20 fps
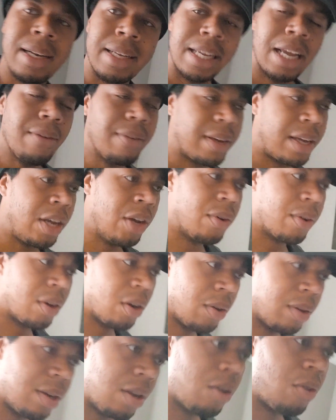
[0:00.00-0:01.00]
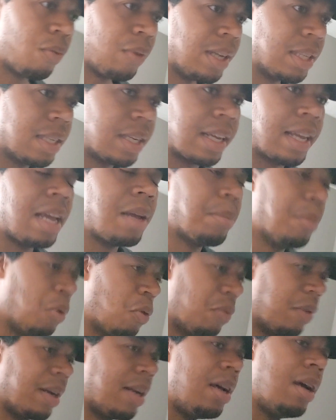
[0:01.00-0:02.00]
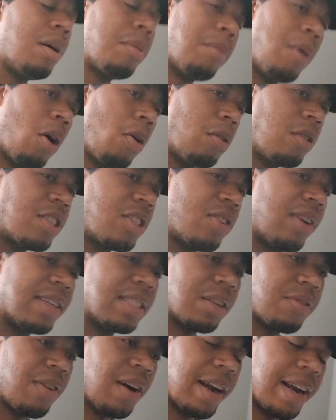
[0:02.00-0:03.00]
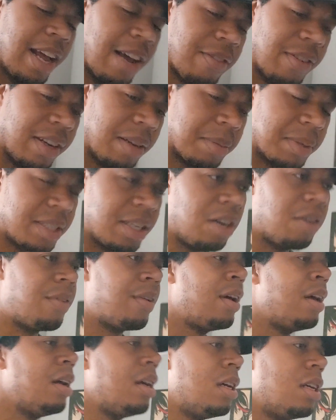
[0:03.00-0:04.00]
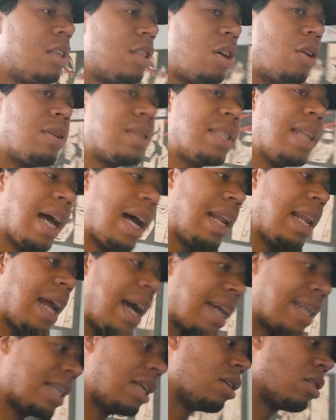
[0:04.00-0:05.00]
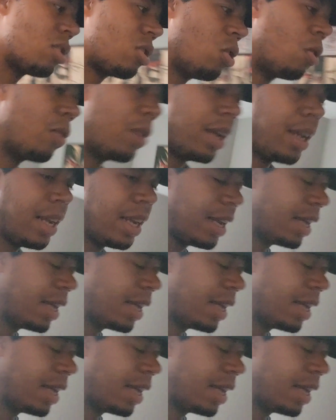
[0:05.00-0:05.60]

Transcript: Giving Kiriko another reason to keep moving. Raoul still has to find Heaven himself, so it's not like their story